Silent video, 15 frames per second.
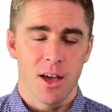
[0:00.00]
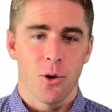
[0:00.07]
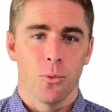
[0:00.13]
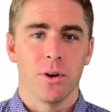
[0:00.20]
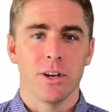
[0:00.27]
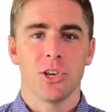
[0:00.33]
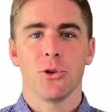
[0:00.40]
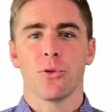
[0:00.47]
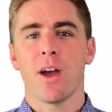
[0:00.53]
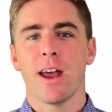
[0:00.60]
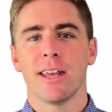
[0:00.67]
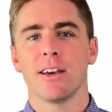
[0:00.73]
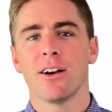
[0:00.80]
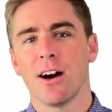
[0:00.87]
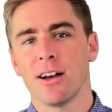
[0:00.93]
When
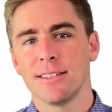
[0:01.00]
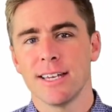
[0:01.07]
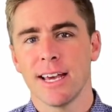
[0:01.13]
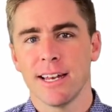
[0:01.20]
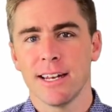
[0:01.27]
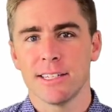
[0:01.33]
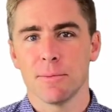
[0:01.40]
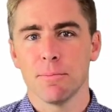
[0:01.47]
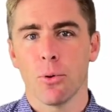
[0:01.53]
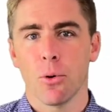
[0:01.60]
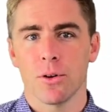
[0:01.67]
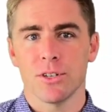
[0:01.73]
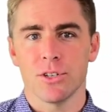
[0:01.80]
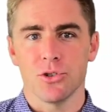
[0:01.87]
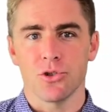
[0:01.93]
curating content, it's
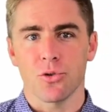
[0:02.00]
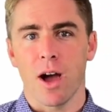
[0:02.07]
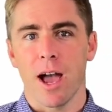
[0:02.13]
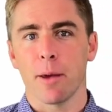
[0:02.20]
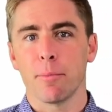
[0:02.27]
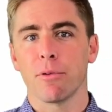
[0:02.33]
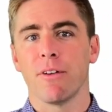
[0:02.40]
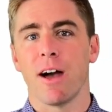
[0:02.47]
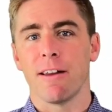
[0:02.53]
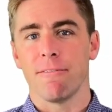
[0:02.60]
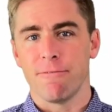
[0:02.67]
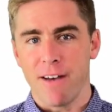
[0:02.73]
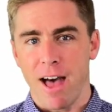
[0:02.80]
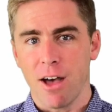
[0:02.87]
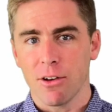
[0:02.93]
important to try and provide
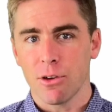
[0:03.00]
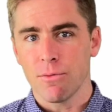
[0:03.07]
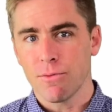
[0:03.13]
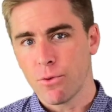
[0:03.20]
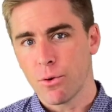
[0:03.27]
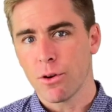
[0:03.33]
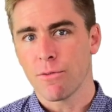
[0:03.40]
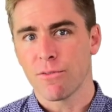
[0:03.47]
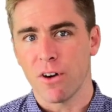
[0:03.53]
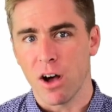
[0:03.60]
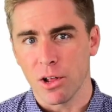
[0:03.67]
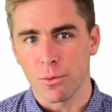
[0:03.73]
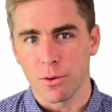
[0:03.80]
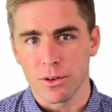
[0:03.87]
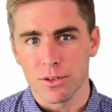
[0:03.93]
value for your
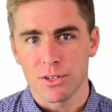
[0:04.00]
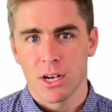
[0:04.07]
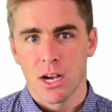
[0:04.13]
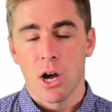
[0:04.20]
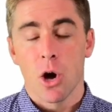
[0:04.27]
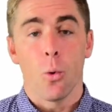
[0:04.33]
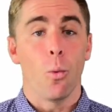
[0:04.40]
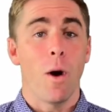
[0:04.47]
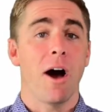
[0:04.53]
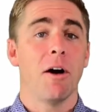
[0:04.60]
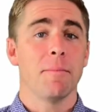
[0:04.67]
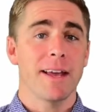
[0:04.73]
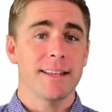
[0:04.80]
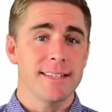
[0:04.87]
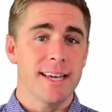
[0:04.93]
followers while
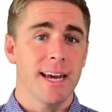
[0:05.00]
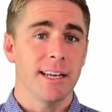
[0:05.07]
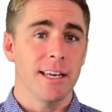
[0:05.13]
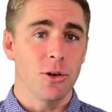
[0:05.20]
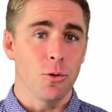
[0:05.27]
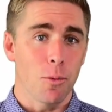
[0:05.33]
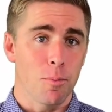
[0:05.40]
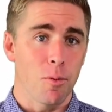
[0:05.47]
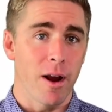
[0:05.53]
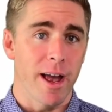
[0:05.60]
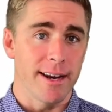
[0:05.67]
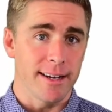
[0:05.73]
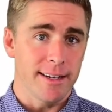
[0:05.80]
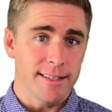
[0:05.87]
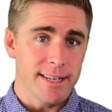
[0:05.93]
maintaining your
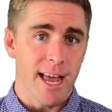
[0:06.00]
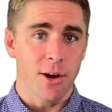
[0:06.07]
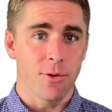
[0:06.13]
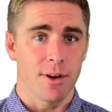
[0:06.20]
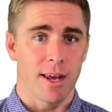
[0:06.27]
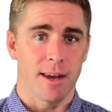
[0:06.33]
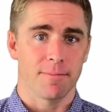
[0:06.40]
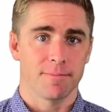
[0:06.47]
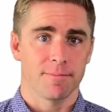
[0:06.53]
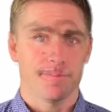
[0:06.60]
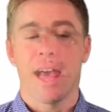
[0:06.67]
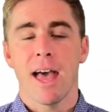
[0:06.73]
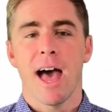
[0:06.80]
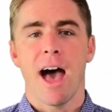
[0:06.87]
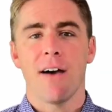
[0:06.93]
brand integrity.
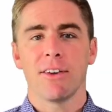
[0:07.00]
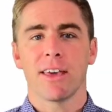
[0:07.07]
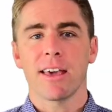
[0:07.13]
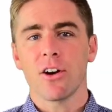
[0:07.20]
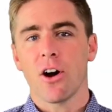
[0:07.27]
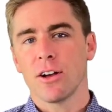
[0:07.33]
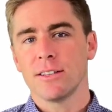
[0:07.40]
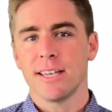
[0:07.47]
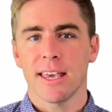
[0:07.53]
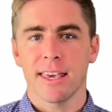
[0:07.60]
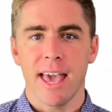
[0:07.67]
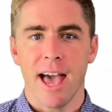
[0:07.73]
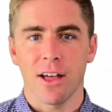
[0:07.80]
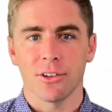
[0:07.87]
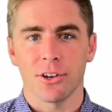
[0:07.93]
Having a content
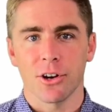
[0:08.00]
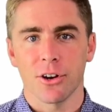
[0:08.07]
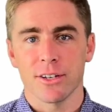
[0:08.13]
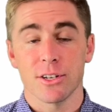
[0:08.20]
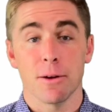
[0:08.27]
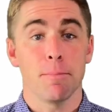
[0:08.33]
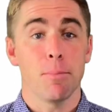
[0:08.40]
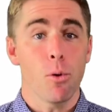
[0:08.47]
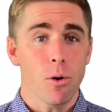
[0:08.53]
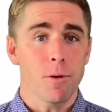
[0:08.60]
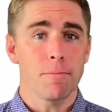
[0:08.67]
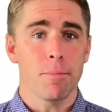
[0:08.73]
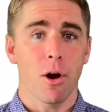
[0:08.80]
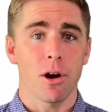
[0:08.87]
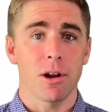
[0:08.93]
calendar is an
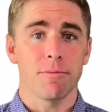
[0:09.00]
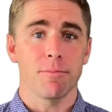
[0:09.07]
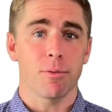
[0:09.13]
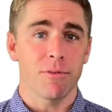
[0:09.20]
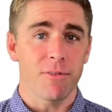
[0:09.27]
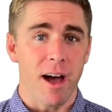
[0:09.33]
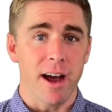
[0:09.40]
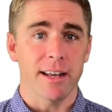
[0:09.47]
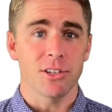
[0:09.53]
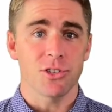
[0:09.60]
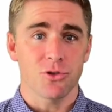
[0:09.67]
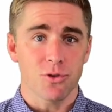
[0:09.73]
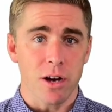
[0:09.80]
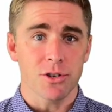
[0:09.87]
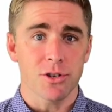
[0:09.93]
important part of providing
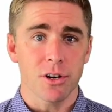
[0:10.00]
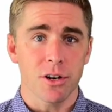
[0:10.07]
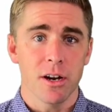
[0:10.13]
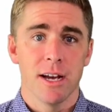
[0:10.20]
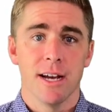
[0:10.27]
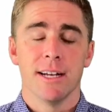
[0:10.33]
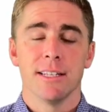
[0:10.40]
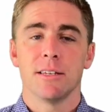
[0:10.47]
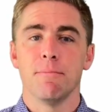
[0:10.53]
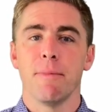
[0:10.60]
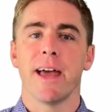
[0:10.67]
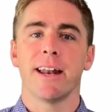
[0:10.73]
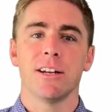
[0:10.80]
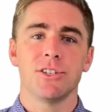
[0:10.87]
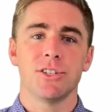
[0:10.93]
structure to
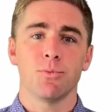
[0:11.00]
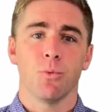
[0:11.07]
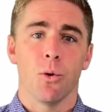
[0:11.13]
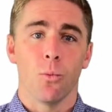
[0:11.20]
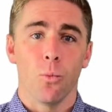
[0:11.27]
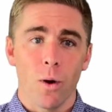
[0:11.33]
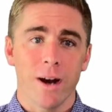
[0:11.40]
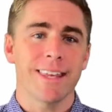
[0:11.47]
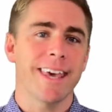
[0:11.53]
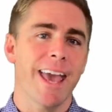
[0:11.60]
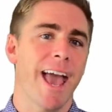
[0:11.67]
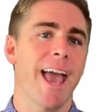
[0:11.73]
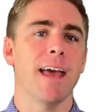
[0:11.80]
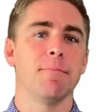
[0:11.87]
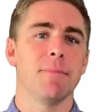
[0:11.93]
manage what
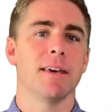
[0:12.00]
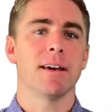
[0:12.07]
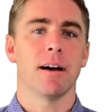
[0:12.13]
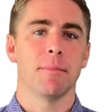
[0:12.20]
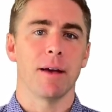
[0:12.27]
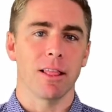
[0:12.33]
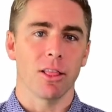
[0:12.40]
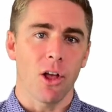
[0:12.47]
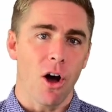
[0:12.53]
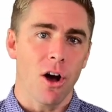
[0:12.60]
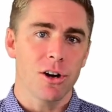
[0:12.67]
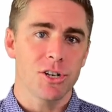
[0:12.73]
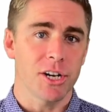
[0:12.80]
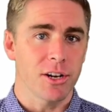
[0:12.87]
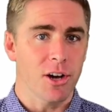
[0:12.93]
can become a
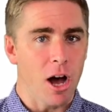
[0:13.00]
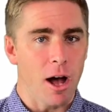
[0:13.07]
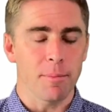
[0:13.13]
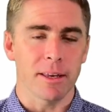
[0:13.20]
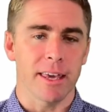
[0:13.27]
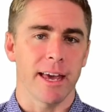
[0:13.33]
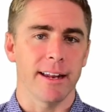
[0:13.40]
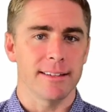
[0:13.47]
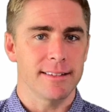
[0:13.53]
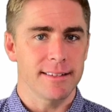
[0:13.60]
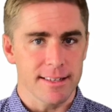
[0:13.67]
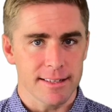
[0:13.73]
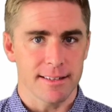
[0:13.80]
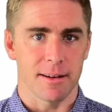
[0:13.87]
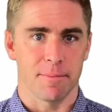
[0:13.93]
large and complicated
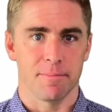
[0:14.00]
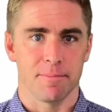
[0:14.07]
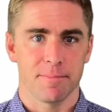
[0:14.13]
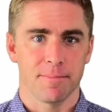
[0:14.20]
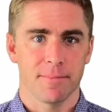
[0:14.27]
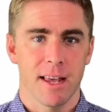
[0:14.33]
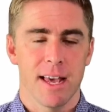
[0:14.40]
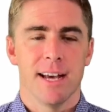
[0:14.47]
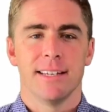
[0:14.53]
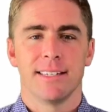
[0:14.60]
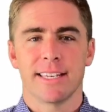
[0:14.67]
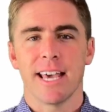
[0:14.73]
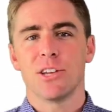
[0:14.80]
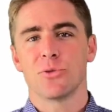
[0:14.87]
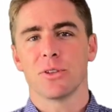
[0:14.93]
system.
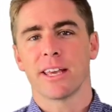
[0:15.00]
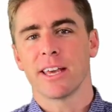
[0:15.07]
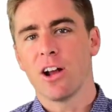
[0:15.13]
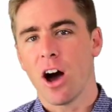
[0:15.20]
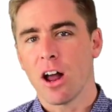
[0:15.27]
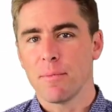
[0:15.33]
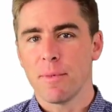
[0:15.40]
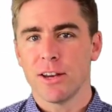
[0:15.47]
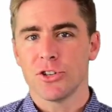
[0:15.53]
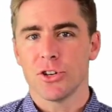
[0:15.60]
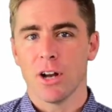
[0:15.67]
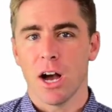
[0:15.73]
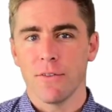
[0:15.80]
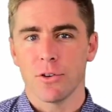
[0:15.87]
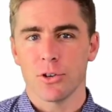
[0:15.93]
Scheduling and automation
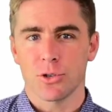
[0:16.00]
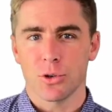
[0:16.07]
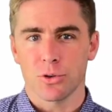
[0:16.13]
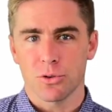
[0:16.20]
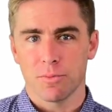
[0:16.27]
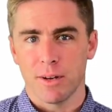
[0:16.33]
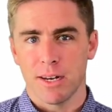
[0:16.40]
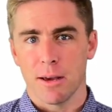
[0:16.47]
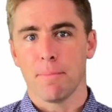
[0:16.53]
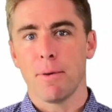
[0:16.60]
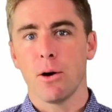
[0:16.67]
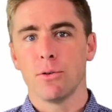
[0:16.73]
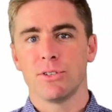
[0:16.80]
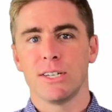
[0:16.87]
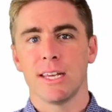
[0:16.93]
of your social media
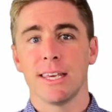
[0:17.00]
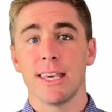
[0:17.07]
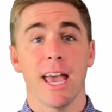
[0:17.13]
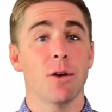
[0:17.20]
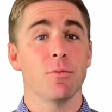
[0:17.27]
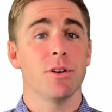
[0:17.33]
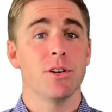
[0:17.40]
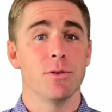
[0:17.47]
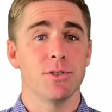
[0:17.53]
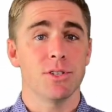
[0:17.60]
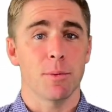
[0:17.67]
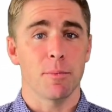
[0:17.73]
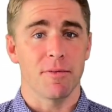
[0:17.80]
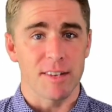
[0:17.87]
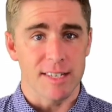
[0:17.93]
posting can reduce
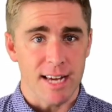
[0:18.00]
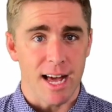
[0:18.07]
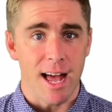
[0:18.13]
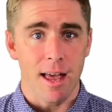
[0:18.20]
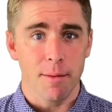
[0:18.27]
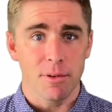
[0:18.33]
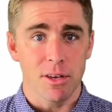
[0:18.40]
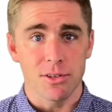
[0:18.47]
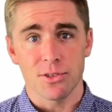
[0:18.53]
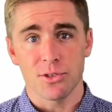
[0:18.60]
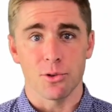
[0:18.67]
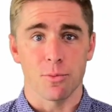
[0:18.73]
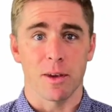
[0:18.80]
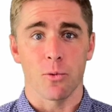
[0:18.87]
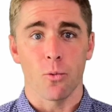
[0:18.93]
some of the
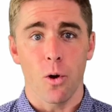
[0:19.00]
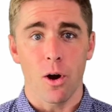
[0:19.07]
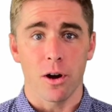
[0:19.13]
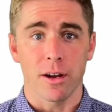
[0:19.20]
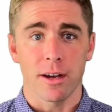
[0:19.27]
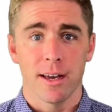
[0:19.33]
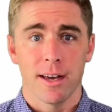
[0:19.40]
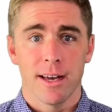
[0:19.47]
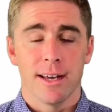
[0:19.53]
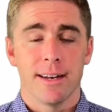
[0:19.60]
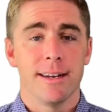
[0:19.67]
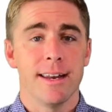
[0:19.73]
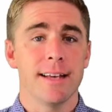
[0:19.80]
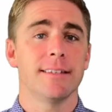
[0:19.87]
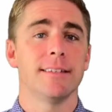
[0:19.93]
time-consuming work
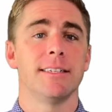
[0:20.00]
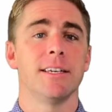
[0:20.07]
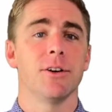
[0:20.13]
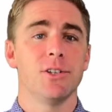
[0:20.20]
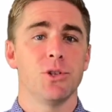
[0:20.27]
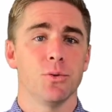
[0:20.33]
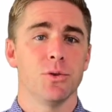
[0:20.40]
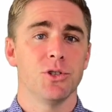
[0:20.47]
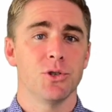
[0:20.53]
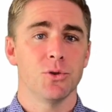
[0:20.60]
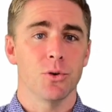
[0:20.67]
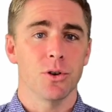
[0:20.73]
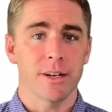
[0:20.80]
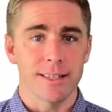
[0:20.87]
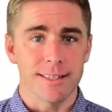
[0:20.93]
necessary to
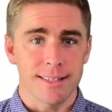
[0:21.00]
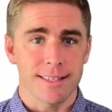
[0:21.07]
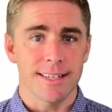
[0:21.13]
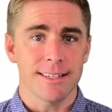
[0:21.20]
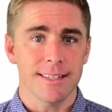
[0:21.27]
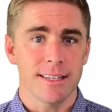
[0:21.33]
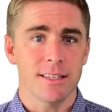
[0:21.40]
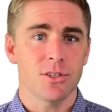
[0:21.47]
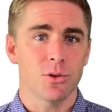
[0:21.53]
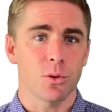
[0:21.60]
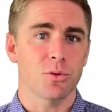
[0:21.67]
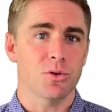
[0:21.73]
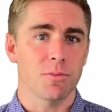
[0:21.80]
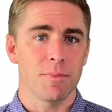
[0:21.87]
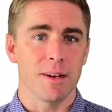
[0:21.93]
ensure consistent
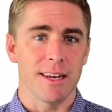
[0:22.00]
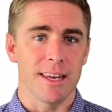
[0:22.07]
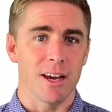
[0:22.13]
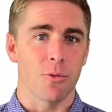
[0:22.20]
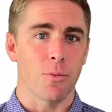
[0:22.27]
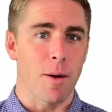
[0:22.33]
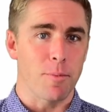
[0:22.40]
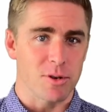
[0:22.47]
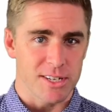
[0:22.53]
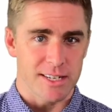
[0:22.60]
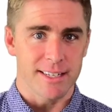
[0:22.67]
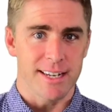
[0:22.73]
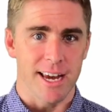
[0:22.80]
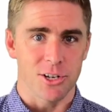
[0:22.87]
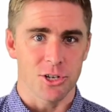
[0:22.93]
social media
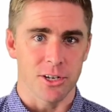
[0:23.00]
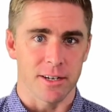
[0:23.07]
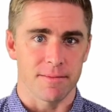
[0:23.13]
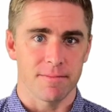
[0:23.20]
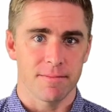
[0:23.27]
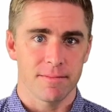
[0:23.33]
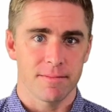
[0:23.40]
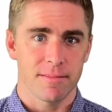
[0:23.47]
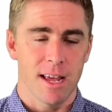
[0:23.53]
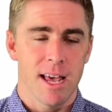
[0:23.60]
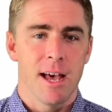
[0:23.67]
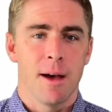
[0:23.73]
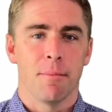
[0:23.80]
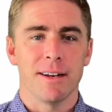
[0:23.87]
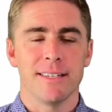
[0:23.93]
representation.
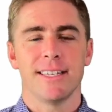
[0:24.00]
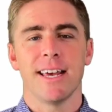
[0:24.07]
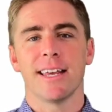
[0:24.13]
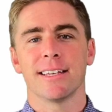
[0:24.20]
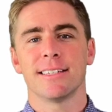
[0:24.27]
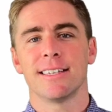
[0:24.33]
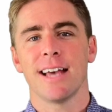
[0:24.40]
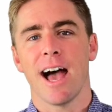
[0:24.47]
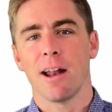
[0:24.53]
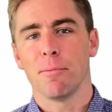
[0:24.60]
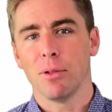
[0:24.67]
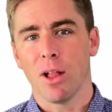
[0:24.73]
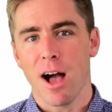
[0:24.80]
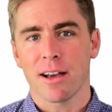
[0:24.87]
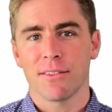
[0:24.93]
By setting aside a
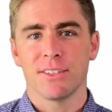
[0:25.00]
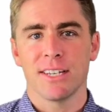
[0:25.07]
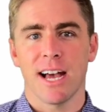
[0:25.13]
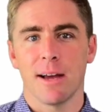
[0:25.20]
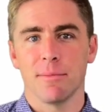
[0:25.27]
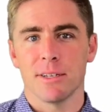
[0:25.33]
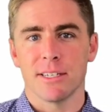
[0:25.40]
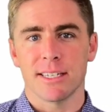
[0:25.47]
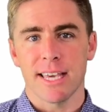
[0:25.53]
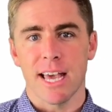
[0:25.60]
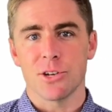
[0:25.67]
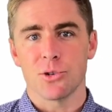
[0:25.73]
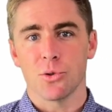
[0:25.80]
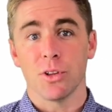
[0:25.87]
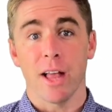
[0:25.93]
block of time to
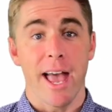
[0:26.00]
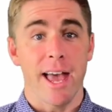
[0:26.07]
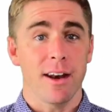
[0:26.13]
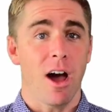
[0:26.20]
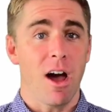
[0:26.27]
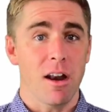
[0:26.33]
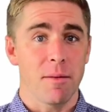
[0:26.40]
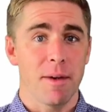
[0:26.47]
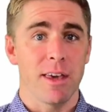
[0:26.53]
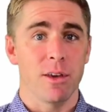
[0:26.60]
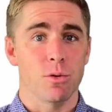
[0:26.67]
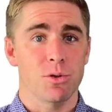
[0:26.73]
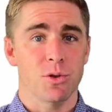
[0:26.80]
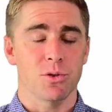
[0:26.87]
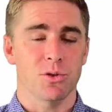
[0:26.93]
schedule and automate your
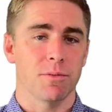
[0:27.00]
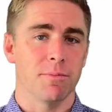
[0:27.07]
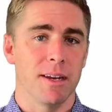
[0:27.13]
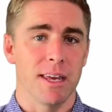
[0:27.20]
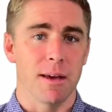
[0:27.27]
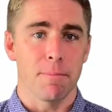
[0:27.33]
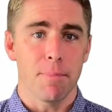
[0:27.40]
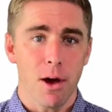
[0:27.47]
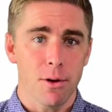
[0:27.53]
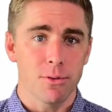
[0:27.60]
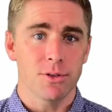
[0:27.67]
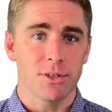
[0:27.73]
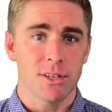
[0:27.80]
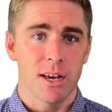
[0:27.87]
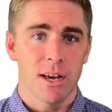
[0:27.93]
social media
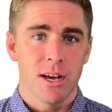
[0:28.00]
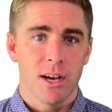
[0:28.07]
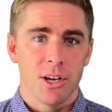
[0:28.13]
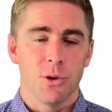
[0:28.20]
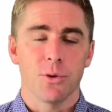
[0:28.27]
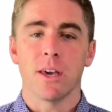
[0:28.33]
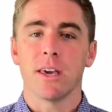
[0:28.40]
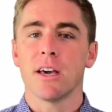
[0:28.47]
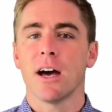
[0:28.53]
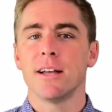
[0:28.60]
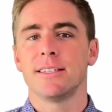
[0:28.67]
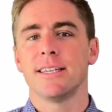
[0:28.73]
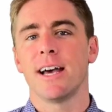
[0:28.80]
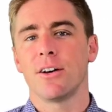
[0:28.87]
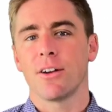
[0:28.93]
posts, you can cut
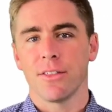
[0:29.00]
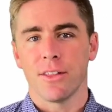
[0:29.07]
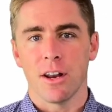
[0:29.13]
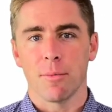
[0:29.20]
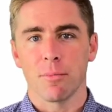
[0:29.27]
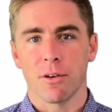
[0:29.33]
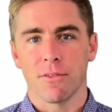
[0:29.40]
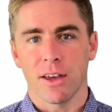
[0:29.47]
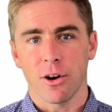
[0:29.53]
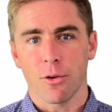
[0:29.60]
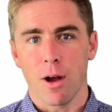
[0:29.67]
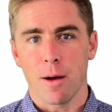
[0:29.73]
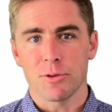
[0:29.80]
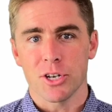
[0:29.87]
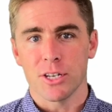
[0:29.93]
down on the number of
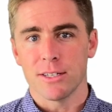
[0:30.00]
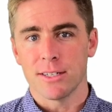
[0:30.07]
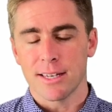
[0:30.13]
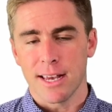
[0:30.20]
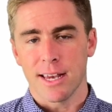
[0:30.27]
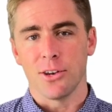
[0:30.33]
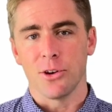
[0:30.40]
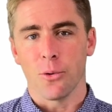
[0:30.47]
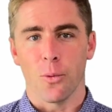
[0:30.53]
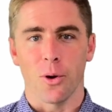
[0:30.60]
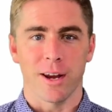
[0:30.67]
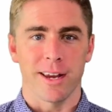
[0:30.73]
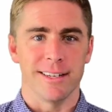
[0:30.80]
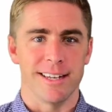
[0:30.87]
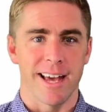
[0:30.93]
interruptions in your
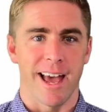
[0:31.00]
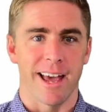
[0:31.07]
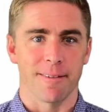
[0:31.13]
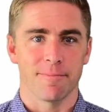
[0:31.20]
working day.